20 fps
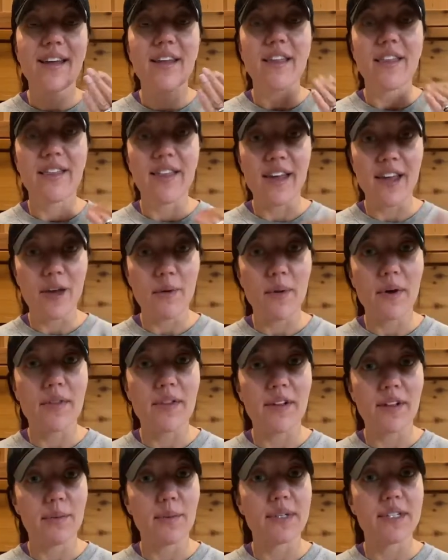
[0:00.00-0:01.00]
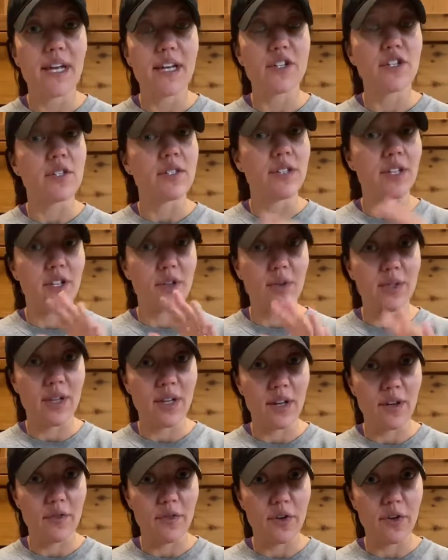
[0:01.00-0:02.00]
think about the limitations that you
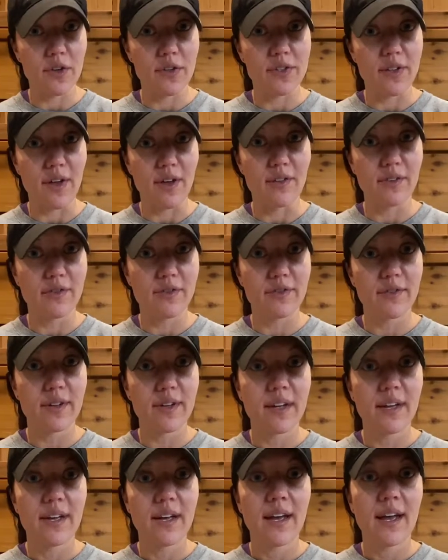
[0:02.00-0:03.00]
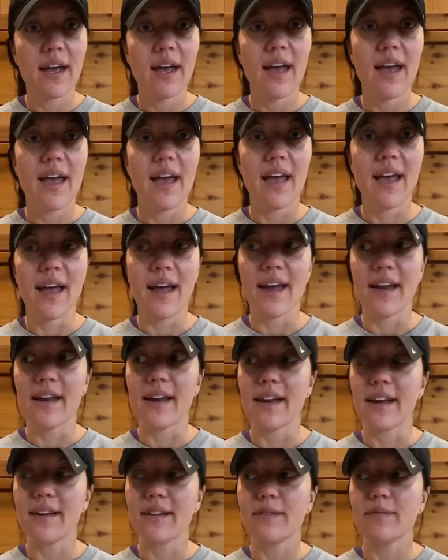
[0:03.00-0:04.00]
set up for yourself
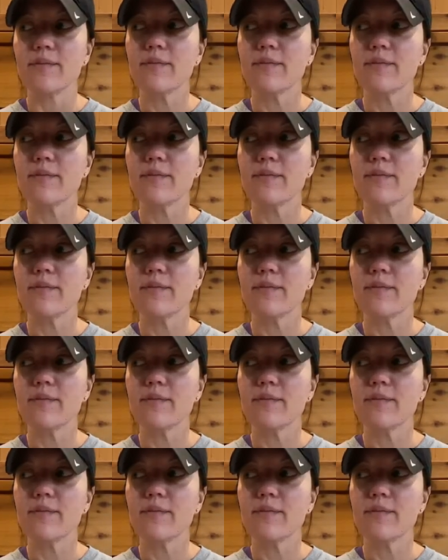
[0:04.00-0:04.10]
and